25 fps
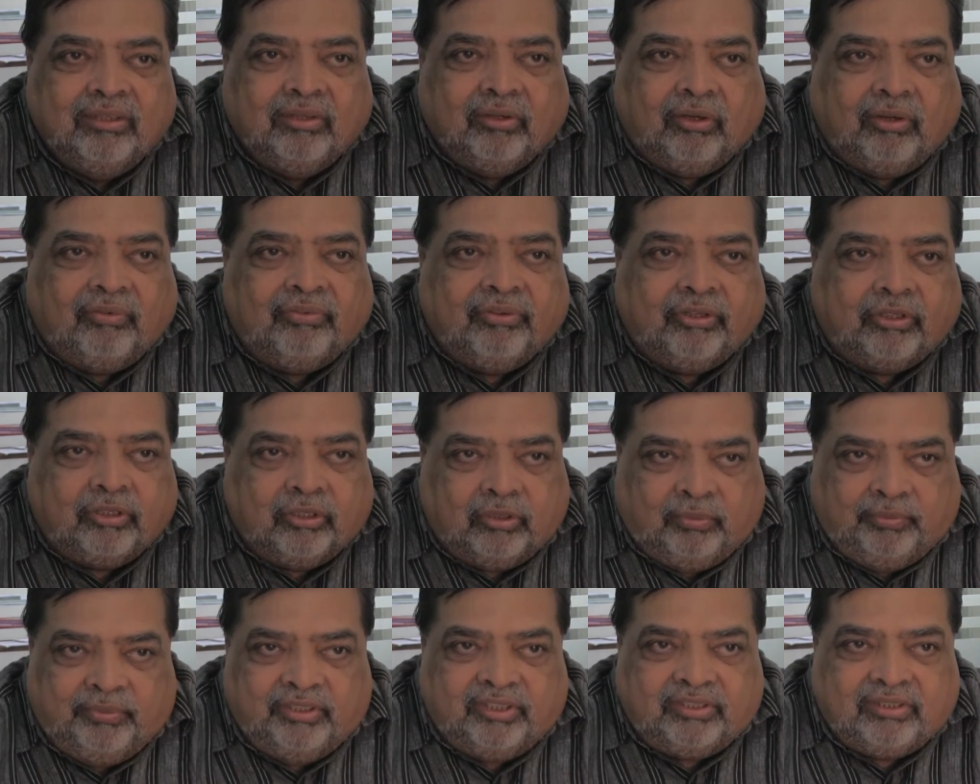of
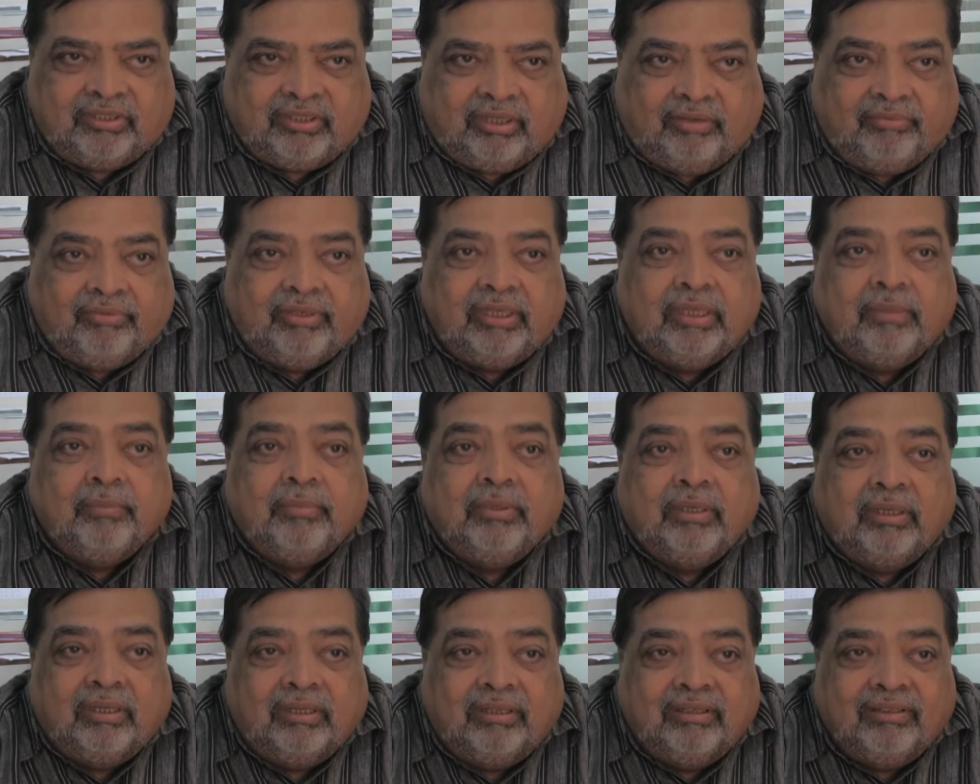economics
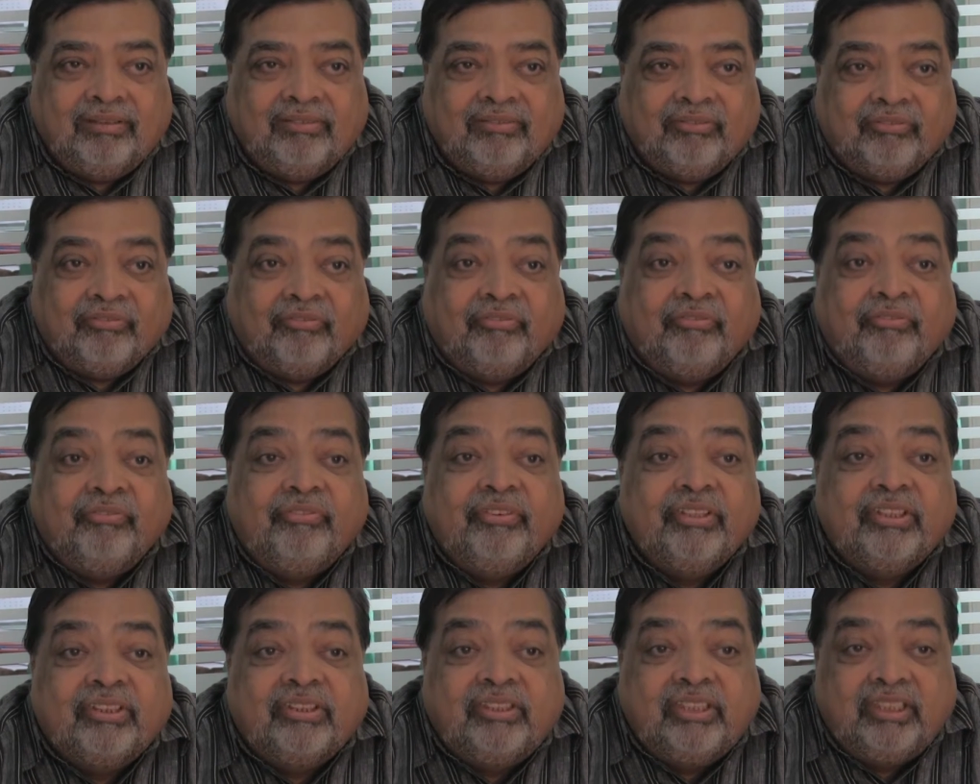available
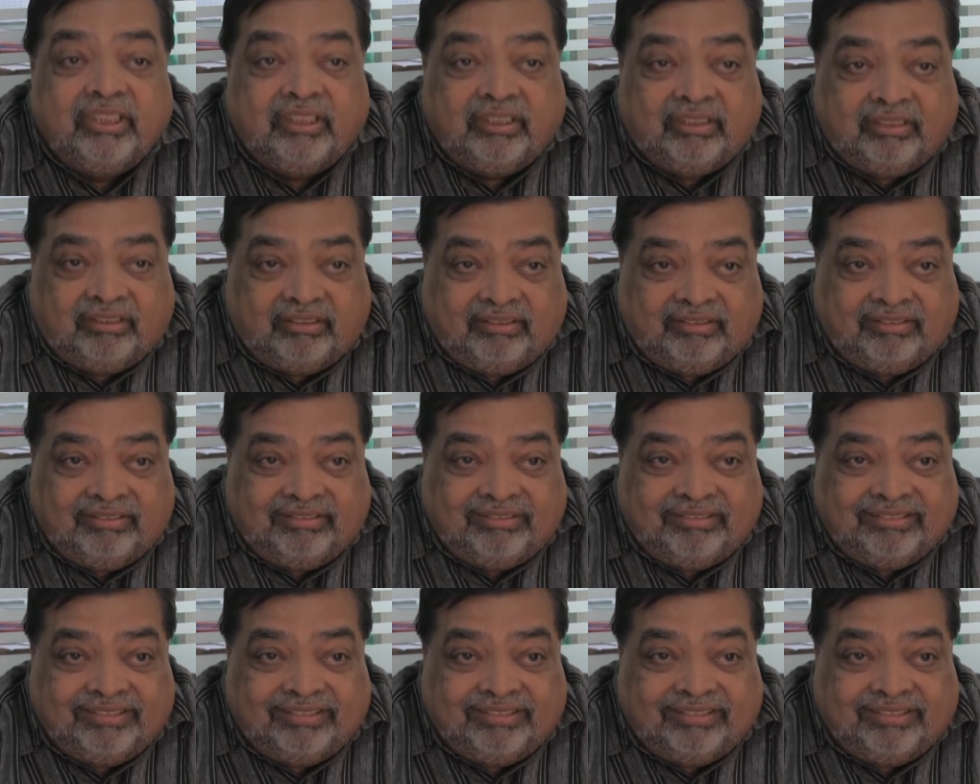within